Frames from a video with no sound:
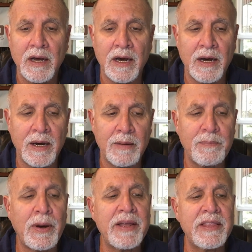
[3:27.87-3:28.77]

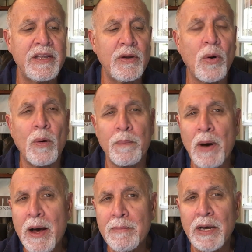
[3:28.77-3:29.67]
by the
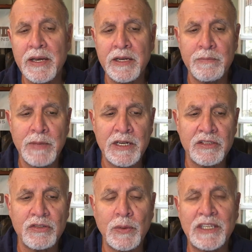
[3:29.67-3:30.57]
Obama
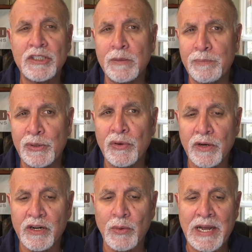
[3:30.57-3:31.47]
administration
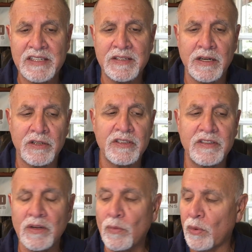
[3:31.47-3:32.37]
bureaucrats that are
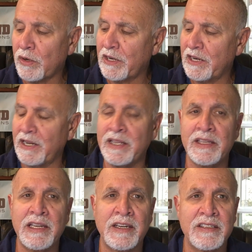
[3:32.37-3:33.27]
still working
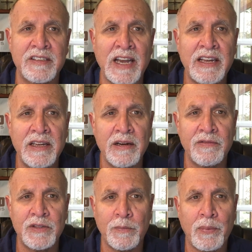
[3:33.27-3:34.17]
in the
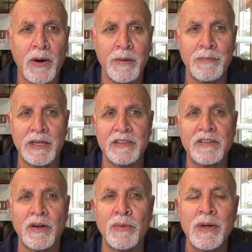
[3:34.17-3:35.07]
executive department.
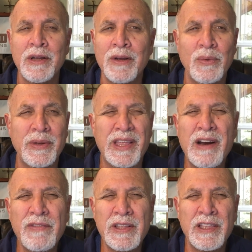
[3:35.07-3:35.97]
So with
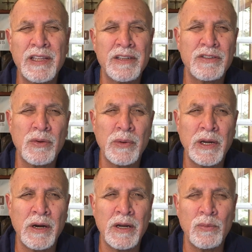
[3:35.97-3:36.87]
everything that's
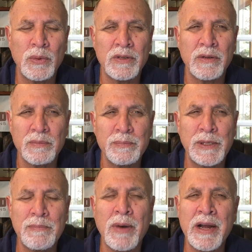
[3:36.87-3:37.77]
going on, we'll
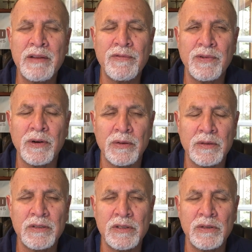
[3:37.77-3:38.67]
be
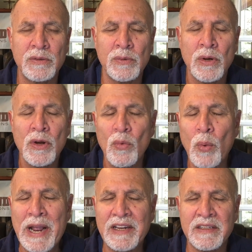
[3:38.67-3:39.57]
mindful to
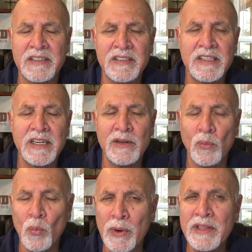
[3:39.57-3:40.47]
wait and see
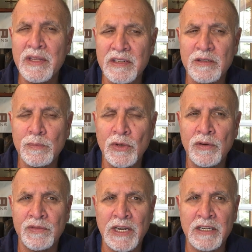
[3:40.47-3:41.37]
when this
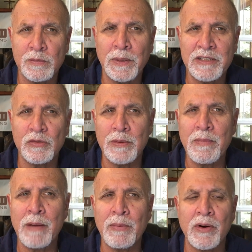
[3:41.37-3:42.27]
move takes place.
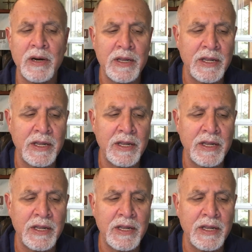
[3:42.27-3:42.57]
Remember,